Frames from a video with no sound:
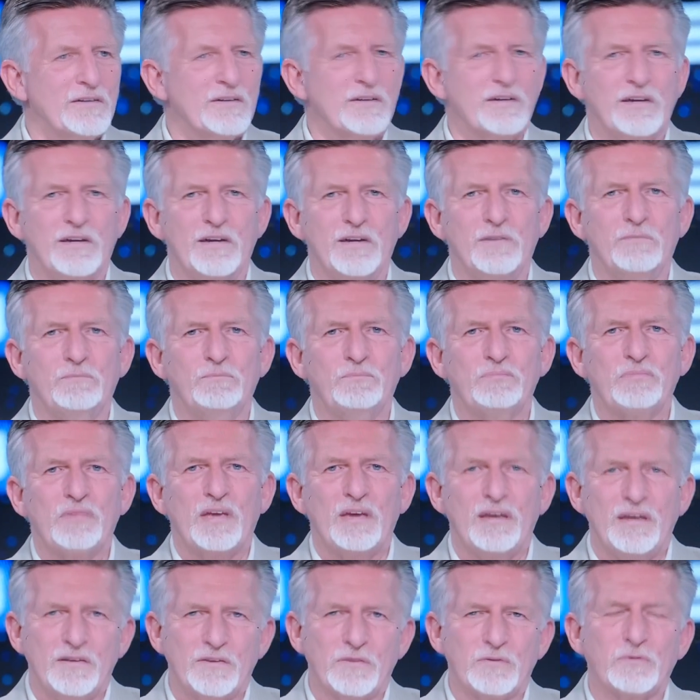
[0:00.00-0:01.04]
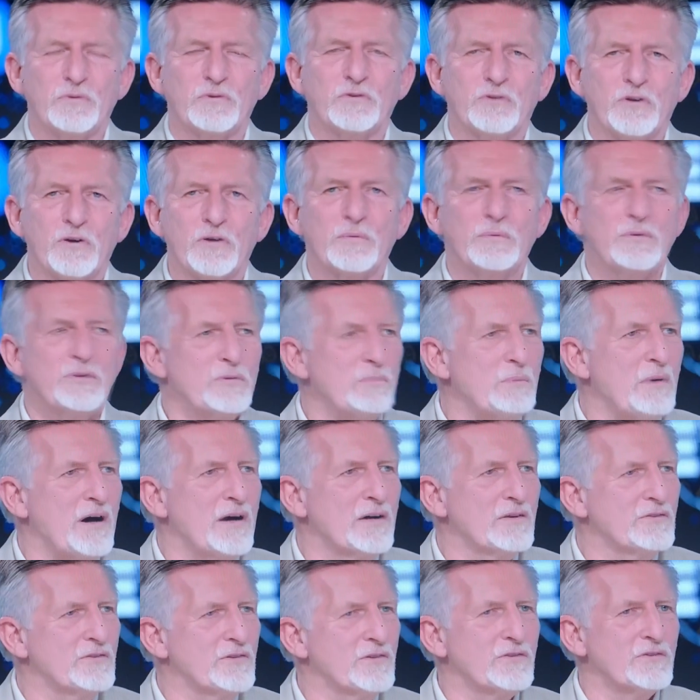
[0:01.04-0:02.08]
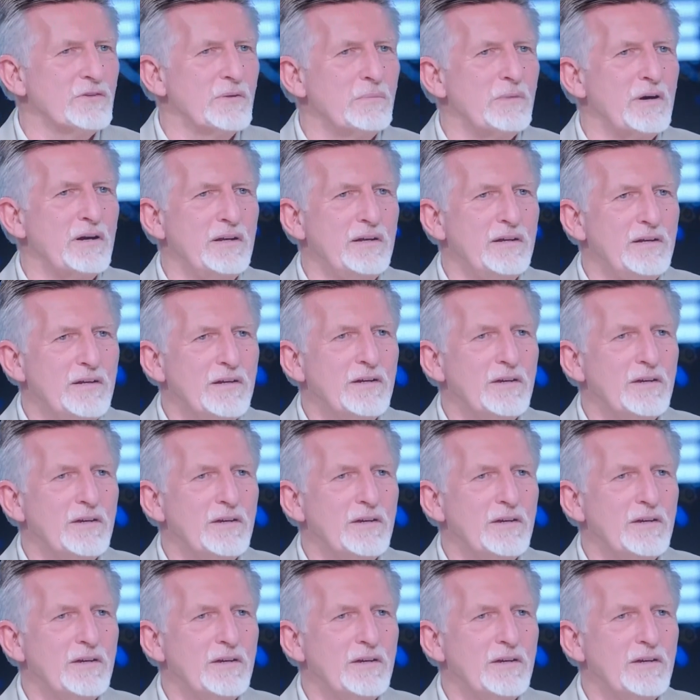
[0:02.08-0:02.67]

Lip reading: Okay, and this was her response to somebody